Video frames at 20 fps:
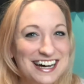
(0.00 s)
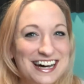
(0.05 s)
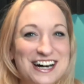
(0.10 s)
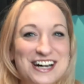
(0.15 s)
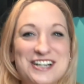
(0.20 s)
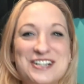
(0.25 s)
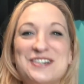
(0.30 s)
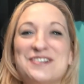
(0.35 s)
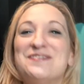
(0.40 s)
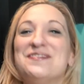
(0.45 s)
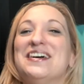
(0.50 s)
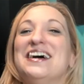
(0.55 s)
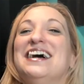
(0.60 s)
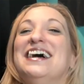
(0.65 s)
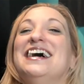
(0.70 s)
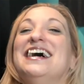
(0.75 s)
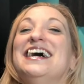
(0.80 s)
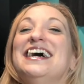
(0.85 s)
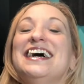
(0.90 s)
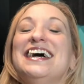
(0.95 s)
um,
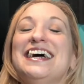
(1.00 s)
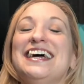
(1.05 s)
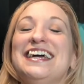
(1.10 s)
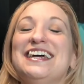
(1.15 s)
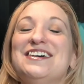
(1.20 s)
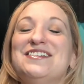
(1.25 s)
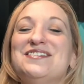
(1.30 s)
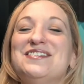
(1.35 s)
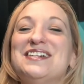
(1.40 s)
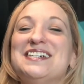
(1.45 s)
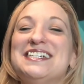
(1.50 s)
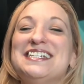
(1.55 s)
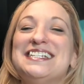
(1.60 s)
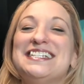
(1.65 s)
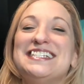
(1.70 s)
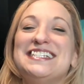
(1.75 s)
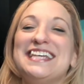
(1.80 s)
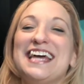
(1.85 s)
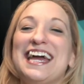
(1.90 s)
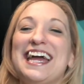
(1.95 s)
it
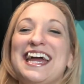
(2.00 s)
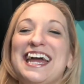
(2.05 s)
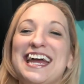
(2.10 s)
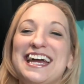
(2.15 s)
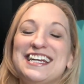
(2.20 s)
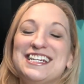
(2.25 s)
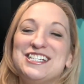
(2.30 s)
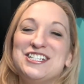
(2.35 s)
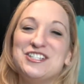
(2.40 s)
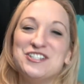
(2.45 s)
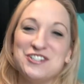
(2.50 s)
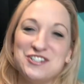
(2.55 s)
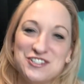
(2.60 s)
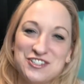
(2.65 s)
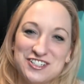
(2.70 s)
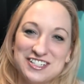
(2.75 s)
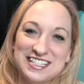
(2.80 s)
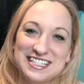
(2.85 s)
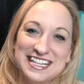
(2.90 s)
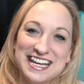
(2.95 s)
was a
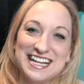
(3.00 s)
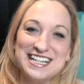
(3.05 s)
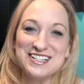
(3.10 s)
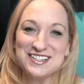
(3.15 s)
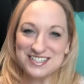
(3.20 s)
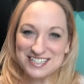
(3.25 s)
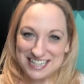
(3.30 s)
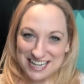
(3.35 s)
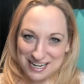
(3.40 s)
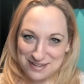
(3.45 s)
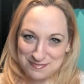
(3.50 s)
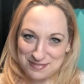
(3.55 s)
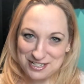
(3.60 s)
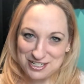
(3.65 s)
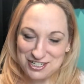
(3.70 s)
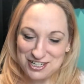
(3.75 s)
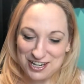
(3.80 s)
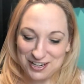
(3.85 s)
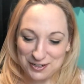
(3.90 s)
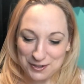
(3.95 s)
children's entertainment
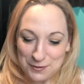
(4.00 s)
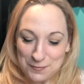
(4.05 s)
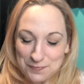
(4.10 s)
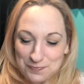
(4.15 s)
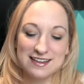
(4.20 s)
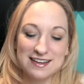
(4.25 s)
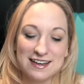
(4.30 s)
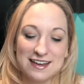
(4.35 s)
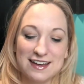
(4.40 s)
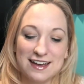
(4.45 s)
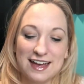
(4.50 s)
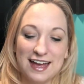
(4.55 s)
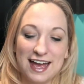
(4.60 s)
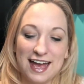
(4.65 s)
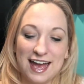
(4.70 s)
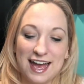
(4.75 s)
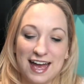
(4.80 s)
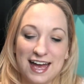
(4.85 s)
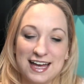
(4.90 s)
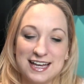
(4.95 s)
channel.
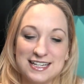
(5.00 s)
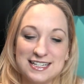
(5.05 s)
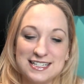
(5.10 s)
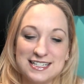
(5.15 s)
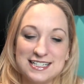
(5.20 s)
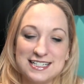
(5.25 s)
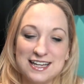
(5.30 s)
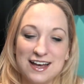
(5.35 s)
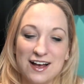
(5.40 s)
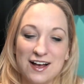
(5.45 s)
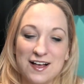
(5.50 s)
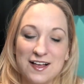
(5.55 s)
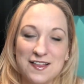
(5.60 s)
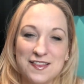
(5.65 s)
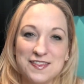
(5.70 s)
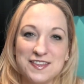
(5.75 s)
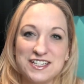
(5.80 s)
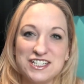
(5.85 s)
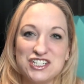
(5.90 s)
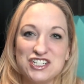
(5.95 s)
And uh,
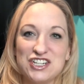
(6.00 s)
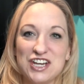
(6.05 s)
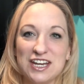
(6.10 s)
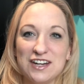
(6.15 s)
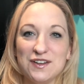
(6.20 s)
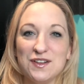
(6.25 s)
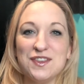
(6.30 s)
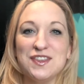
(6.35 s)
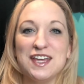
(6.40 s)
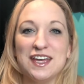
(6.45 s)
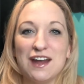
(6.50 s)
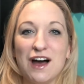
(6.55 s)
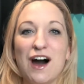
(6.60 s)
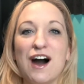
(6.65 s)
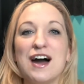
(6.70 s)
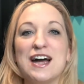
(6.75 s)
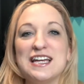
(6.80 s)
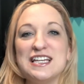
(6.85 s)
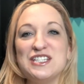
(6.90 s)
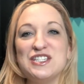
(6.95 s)
the channel that
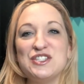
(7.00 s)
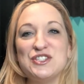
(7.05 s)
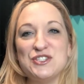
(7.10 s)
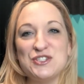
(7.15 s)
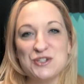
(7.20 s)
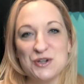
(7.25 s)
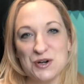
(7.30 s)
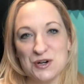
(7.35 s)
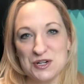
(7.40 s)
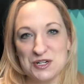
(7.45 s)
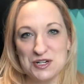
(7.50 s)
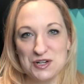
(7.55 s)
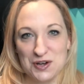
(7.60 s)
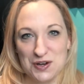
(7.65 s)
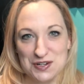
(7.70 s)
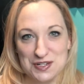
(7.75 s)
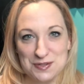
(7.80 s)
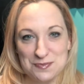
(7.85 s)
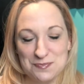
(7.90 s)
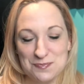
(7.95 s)
I started
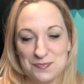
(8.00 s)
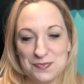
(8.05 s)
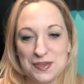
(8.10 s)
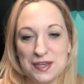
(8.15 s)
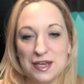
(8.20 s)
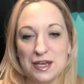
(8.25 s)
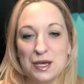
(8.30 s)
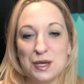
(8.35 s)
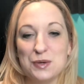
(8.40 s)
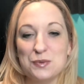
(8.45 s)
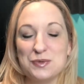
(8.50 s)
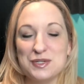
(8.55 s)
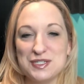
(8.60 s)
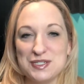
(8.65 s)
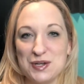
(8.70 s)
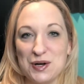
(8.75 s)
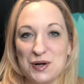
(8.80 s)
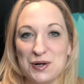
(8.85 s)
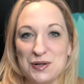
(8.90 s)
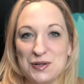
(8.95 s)
on was
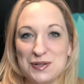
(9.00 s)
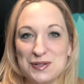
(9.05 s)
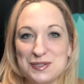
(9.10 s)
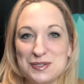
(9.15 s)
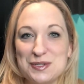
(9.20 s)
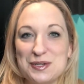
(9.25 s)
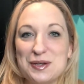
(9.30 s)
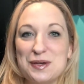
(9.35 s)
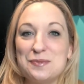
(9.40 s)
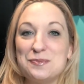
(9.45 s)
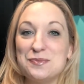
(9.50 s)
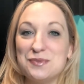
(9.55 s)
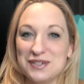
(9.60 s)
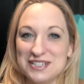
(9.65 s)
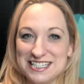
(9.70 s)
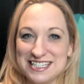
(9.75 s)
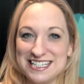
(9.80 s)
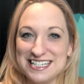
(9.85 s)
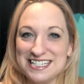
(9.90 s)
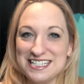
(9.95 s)
called
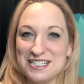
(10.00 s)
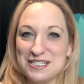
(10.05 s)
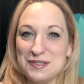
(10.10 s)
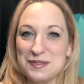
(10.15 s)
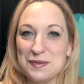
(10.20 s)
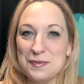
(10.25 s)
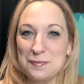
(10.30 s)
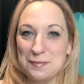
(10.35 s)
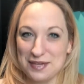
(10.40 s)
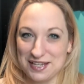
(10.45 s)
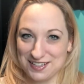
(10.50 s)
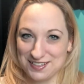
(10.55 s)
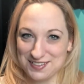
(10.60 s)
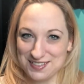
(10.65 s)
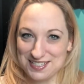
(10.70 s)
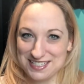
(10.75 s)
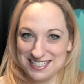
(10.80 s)
Princess Pickles.